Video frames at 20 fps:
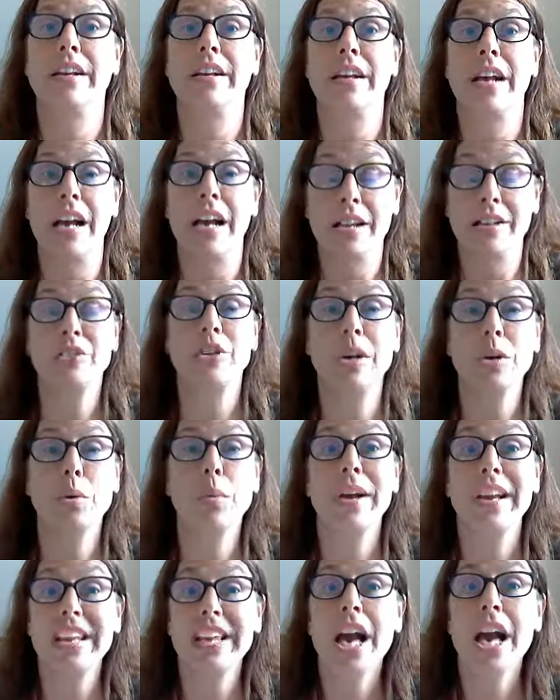they're trying to
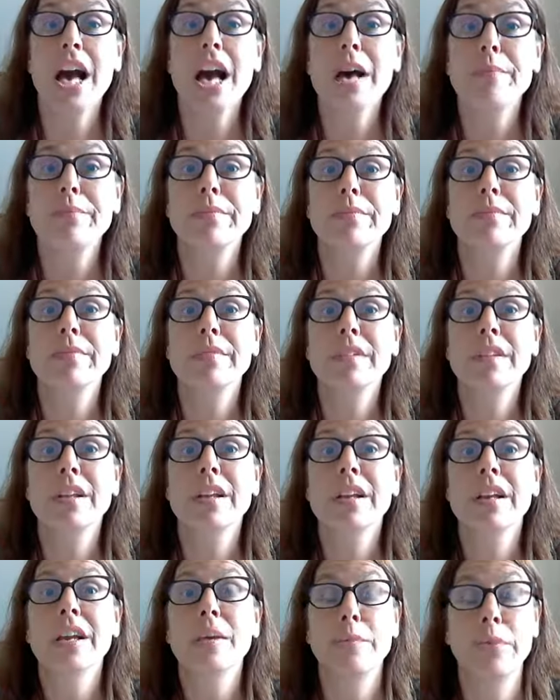wake you up.
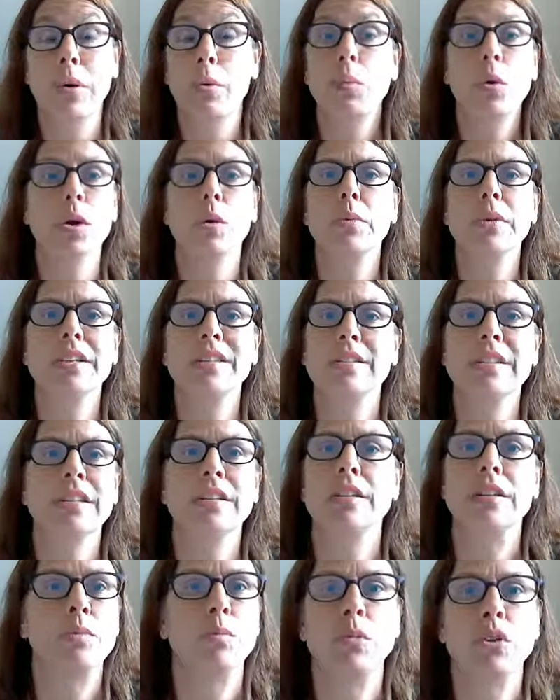But what are we,
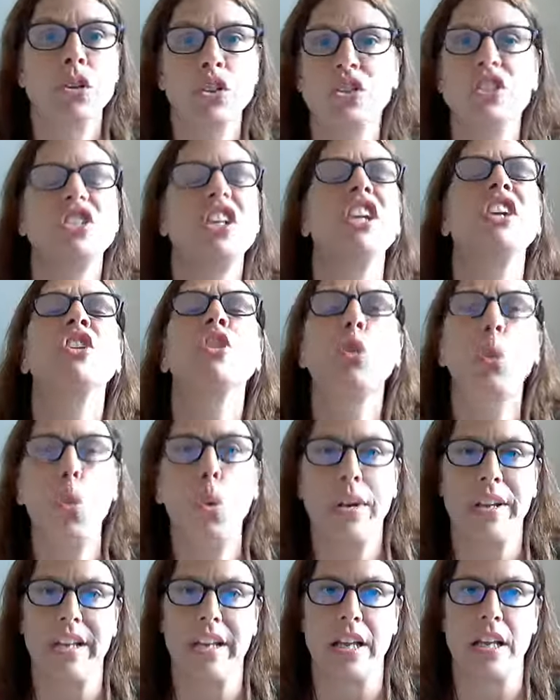we're just
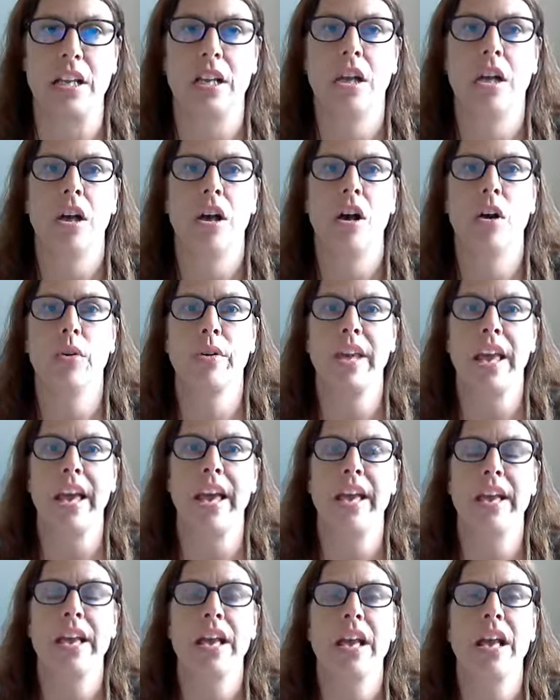ignoring it,
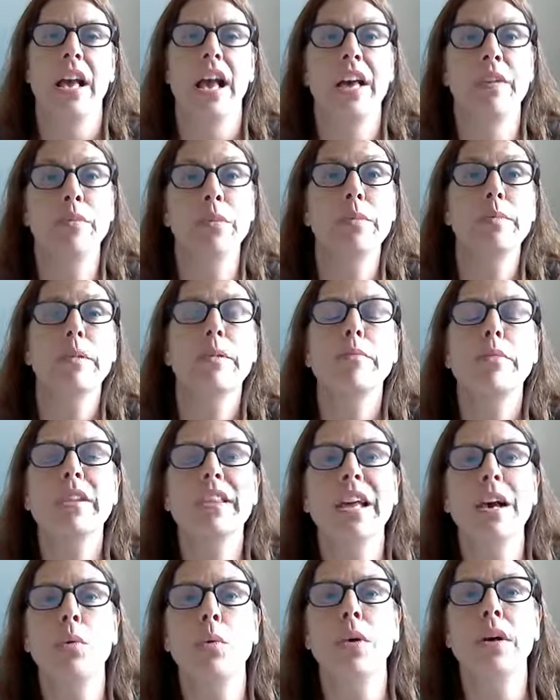okay? And remember
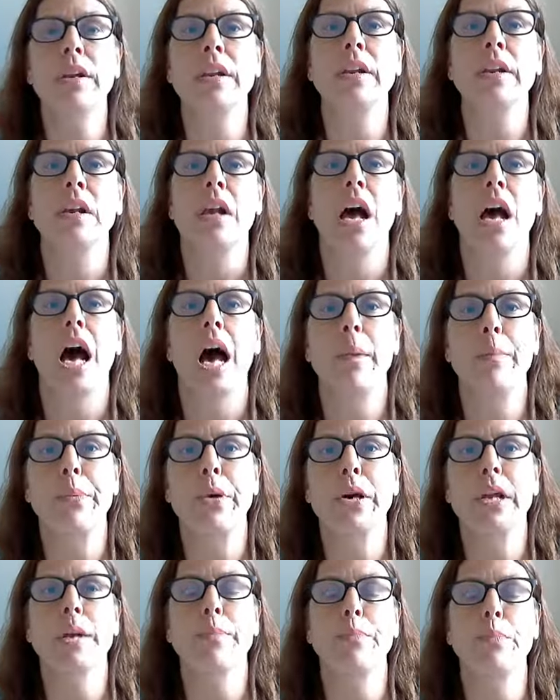that one I
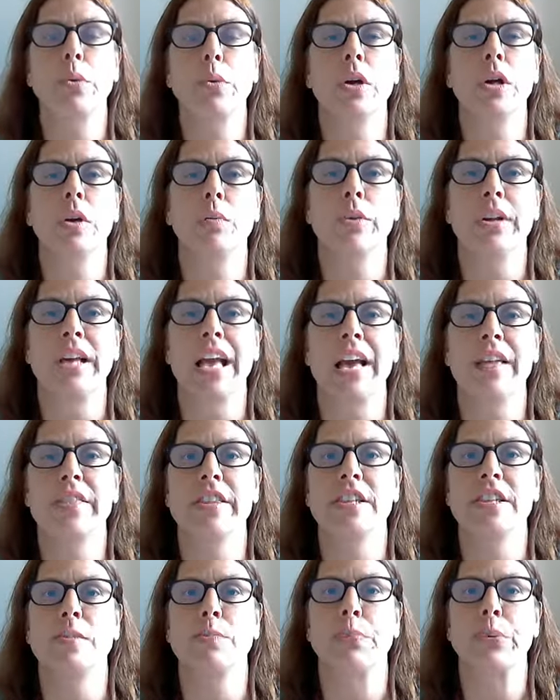put up where we had
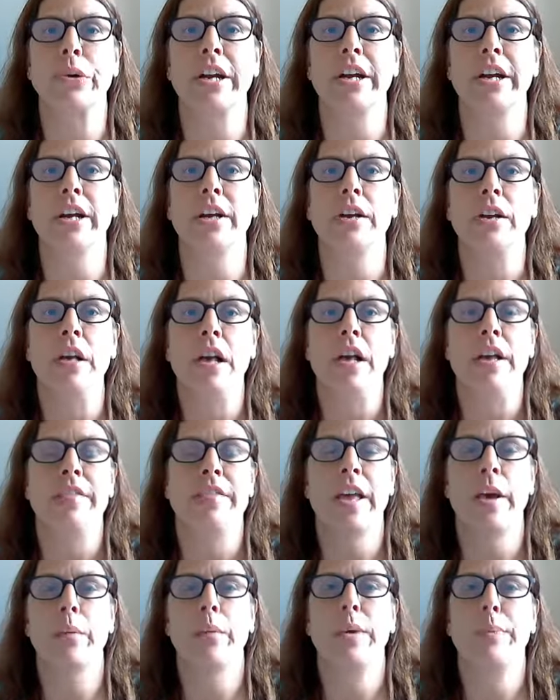this prayer
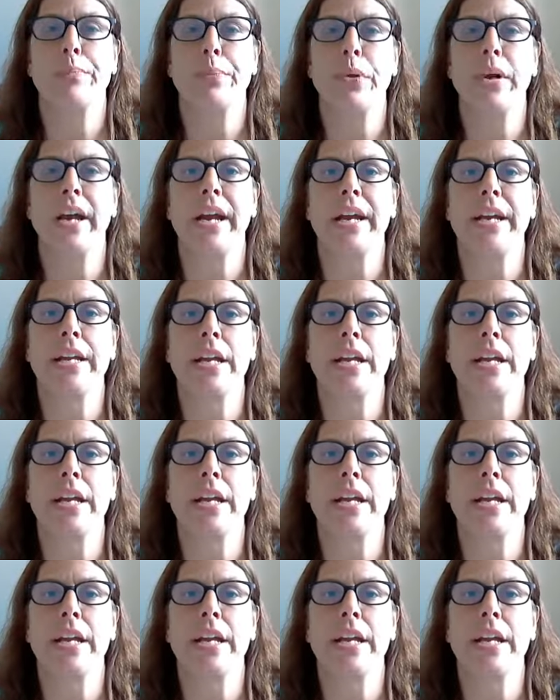that we prayed,